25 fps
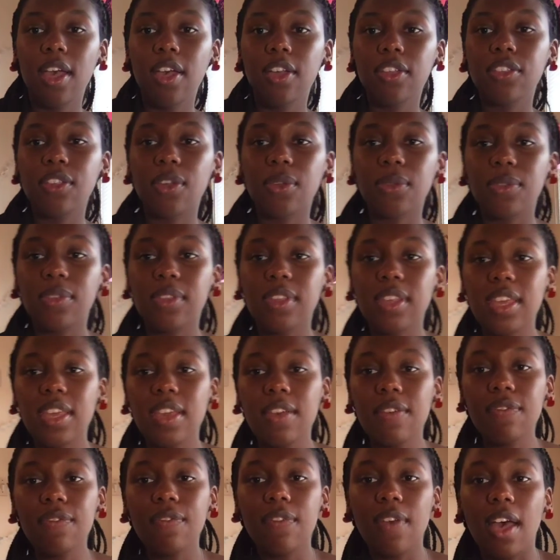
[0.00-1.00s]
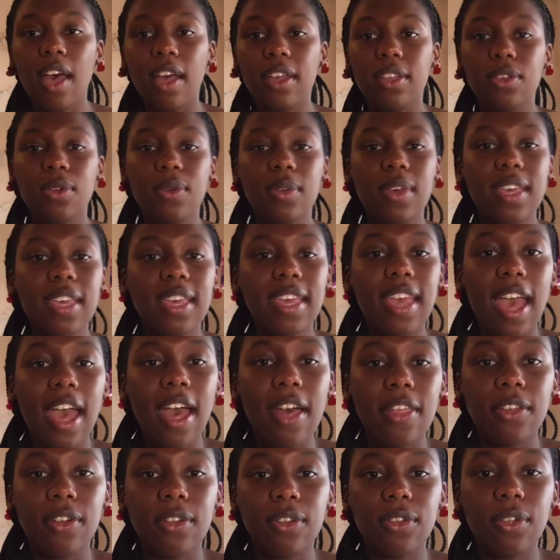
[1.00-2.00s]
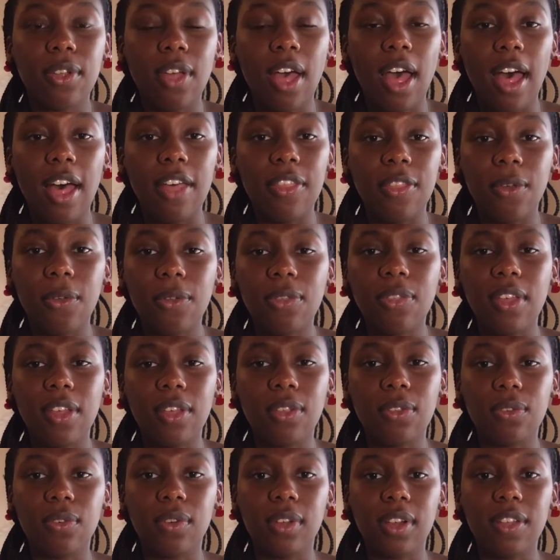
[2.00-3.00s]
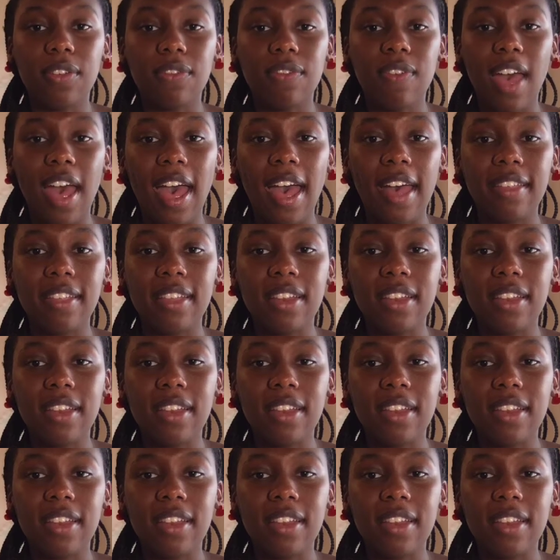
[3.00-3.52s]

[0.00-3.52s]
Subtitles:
So see if you can gather those things really fast.